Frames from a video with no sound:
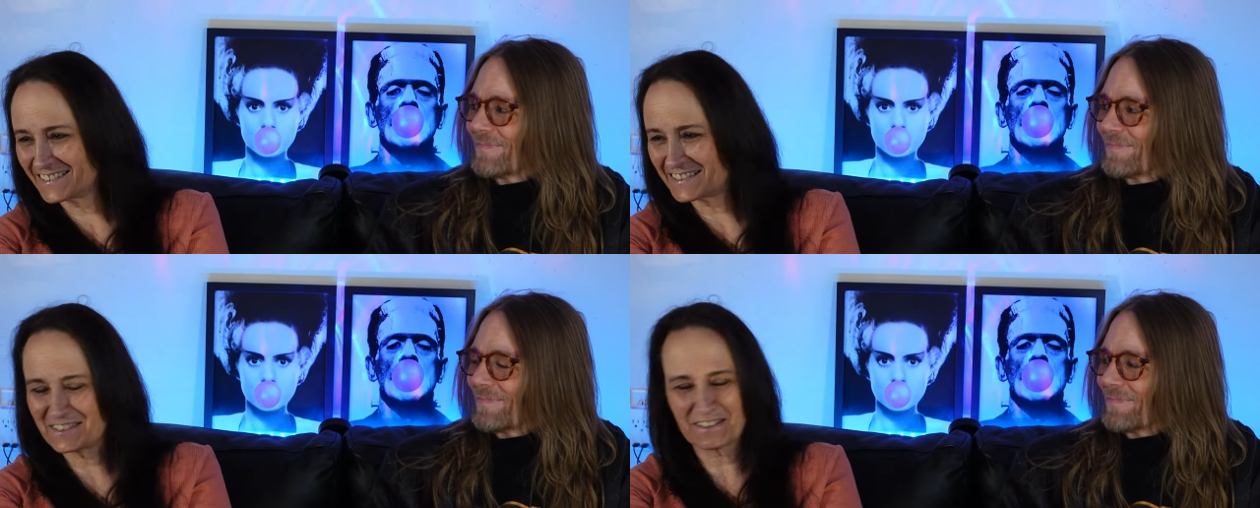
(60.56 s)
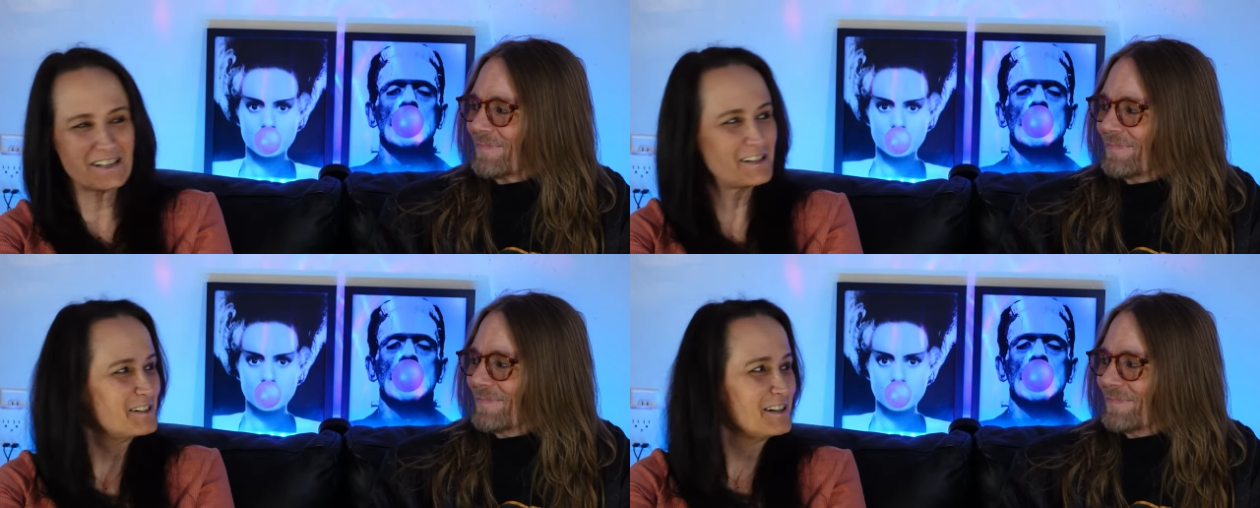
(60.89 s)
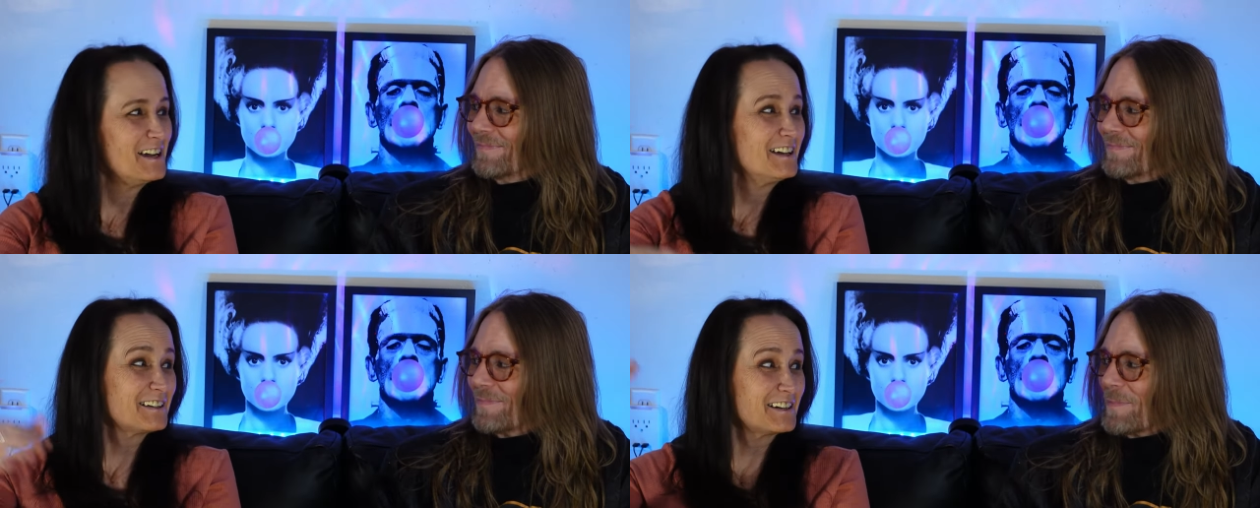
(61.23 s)
Speaker 1: that's a.
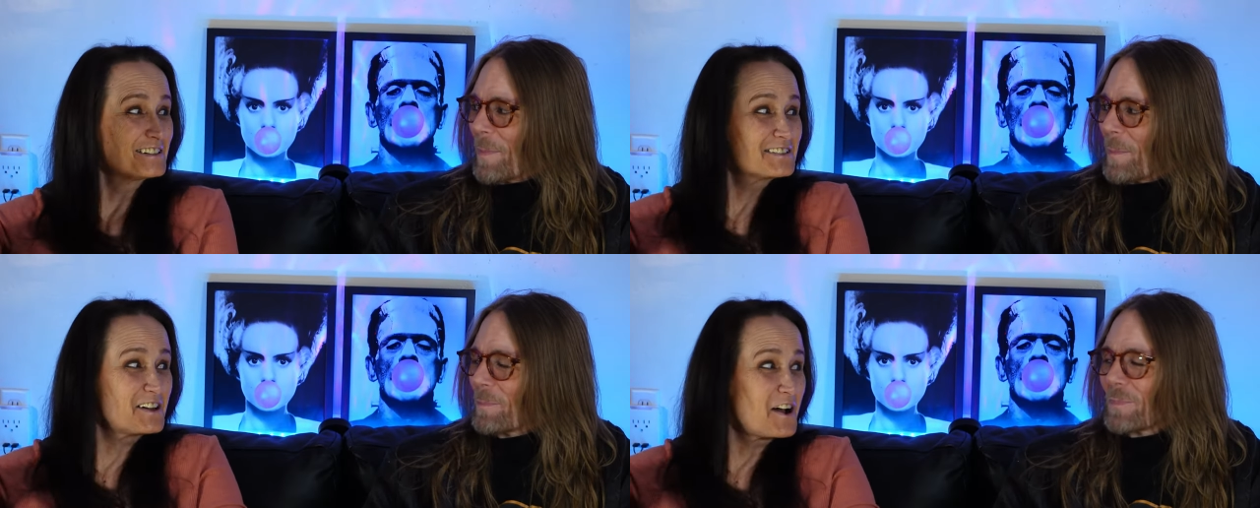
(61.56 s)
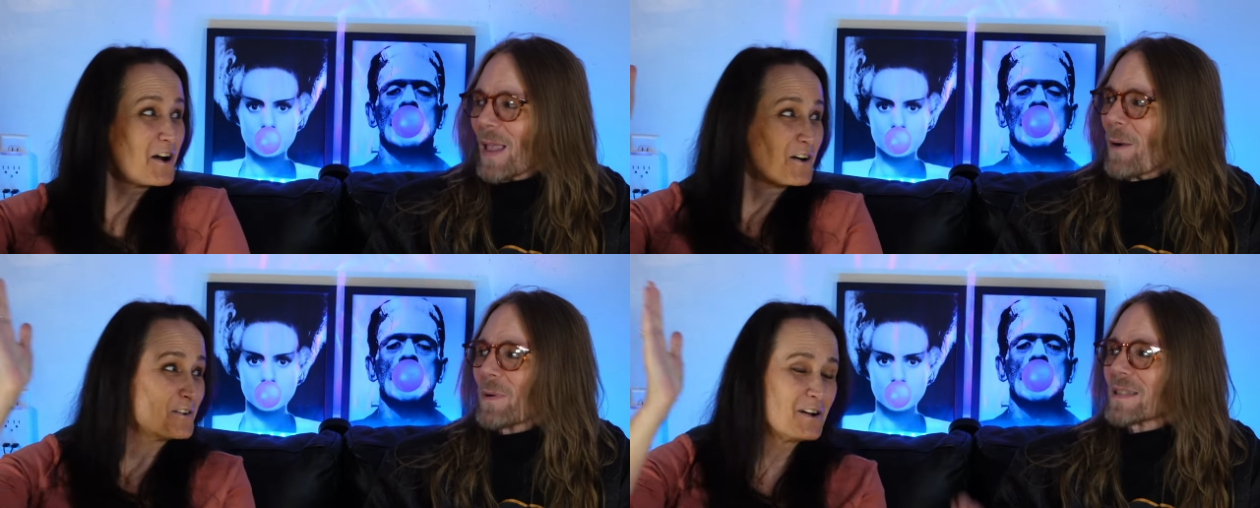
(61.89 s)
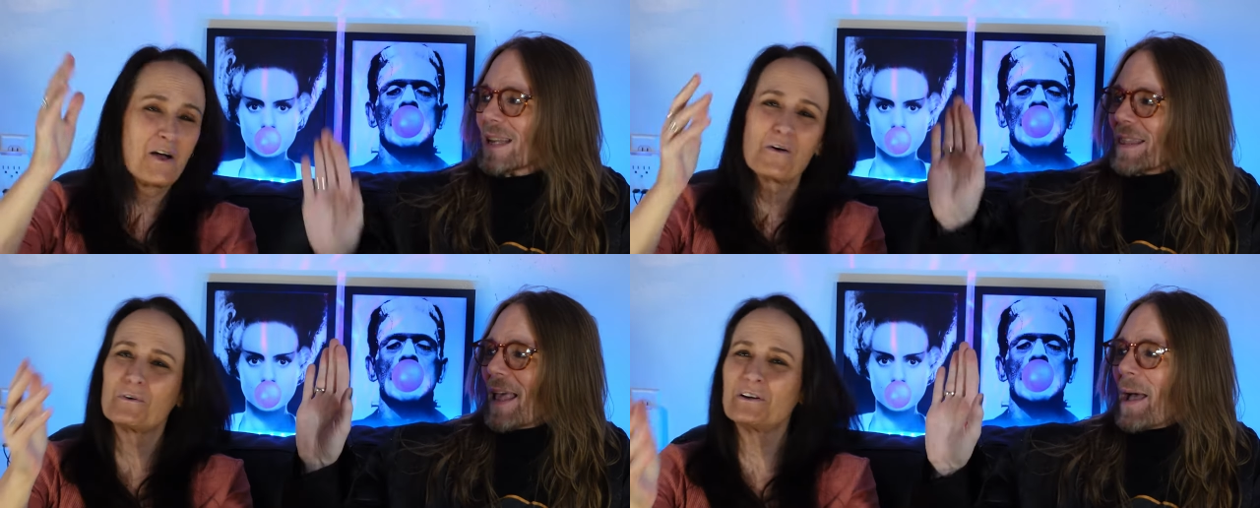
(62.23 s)
Let's go. That
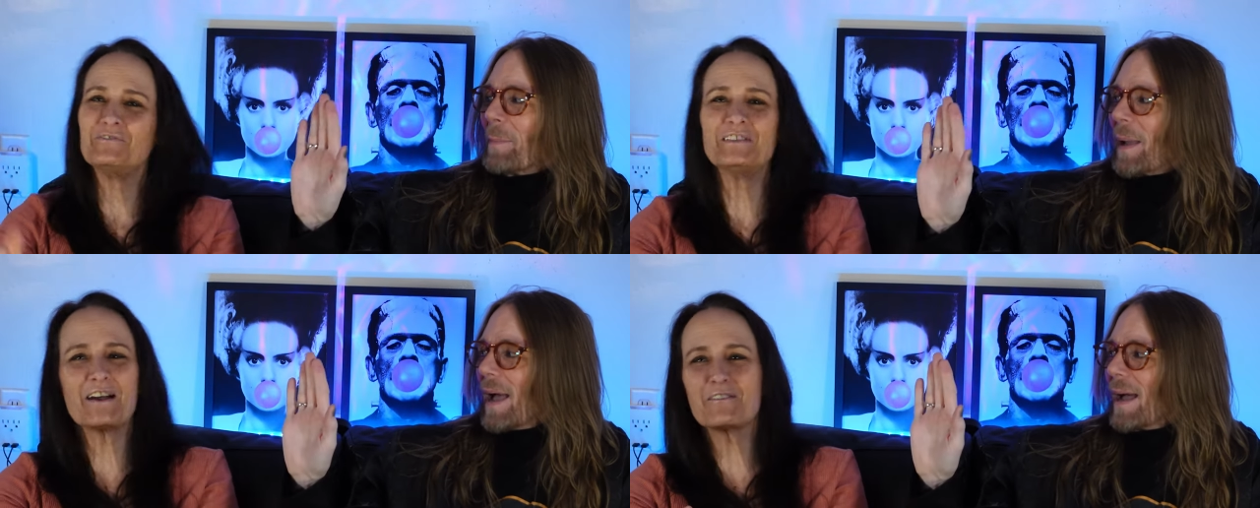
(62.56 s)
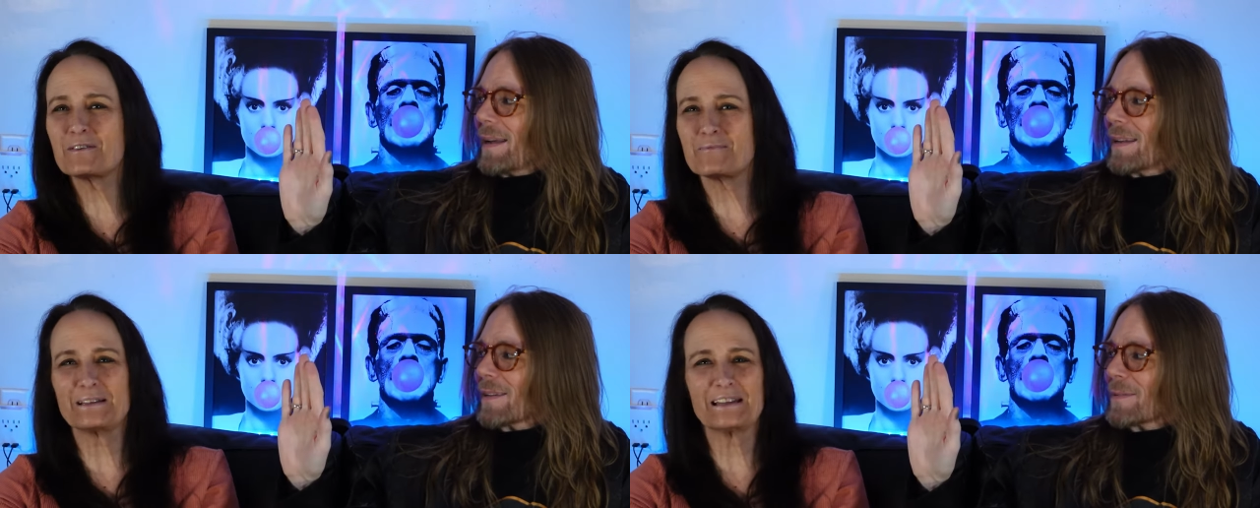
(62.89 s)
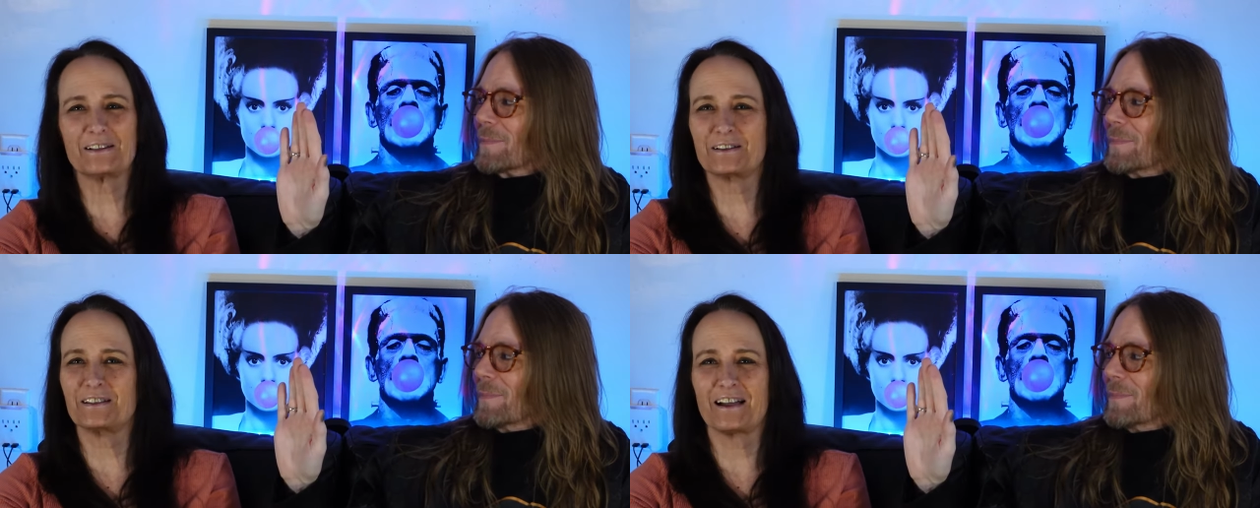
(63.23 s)
wasn't that We've bad. Never
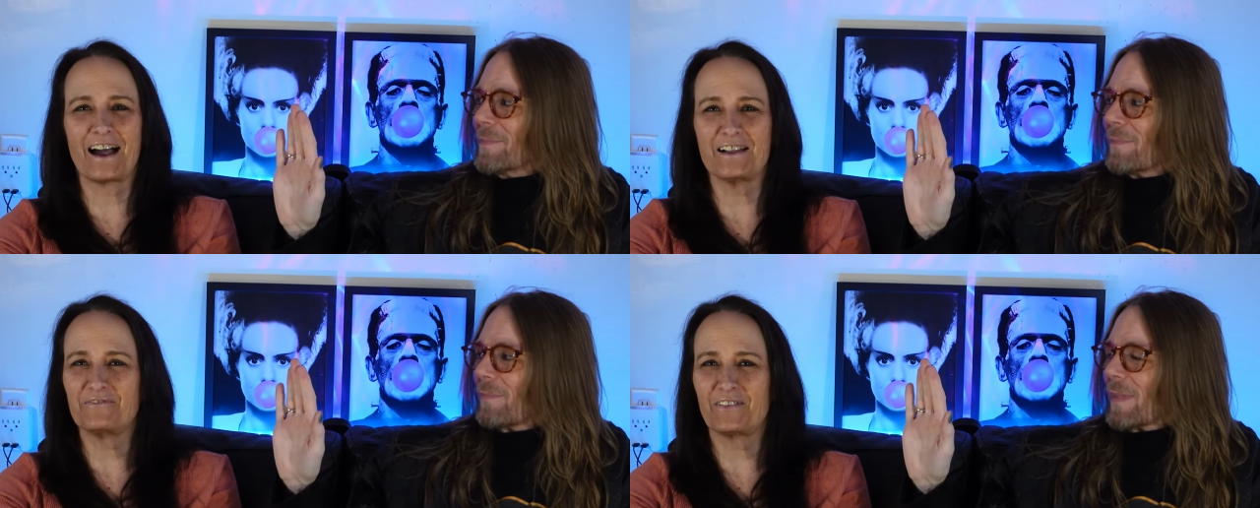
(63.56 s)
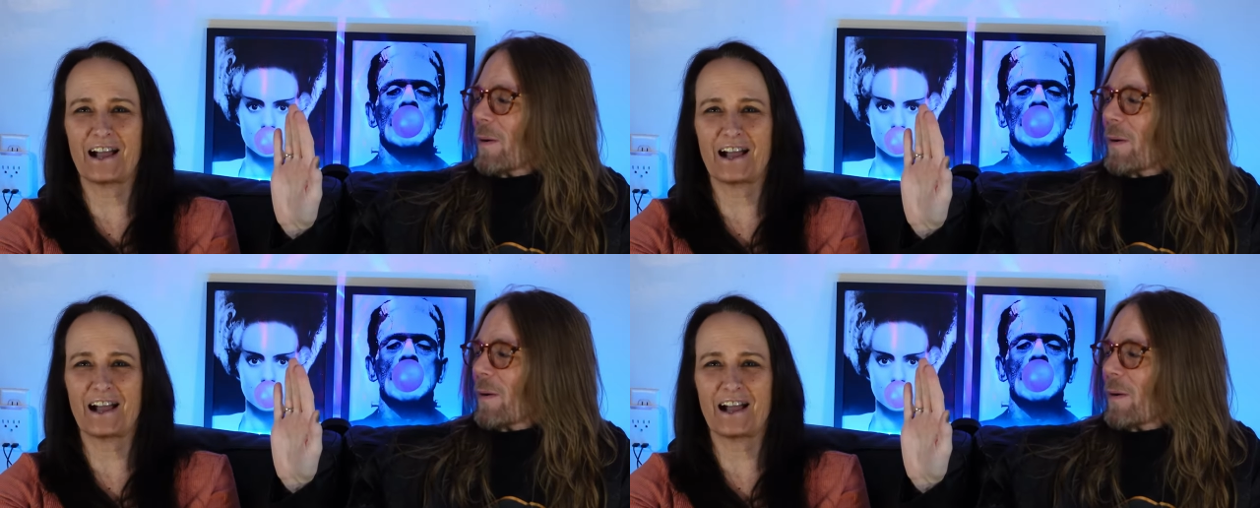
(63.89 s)
been good at high fives.